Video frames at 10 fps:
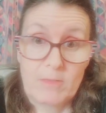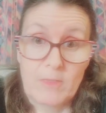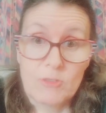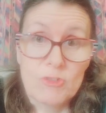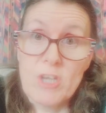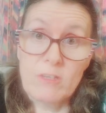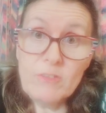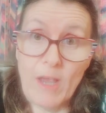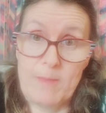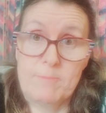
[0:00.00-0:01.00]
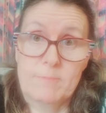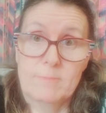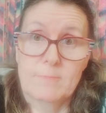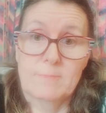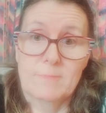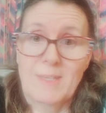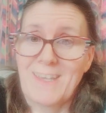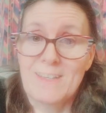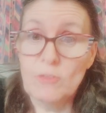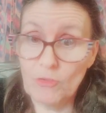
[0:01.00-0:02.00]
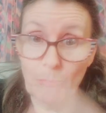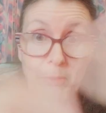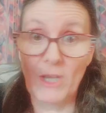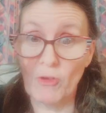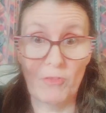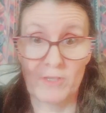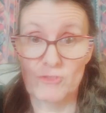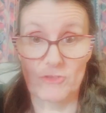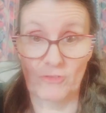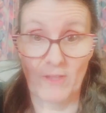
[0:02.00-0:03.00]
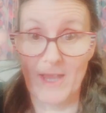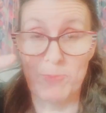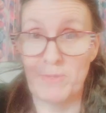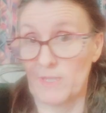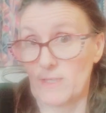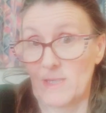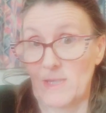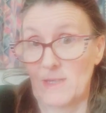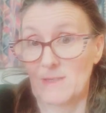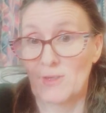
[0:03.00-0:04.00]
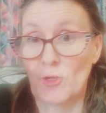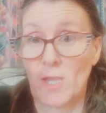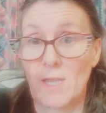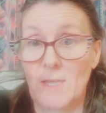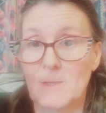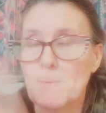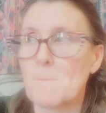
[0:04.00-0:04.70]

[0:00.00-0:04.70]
there's jail time. Like, this is bigger than just liability, okay?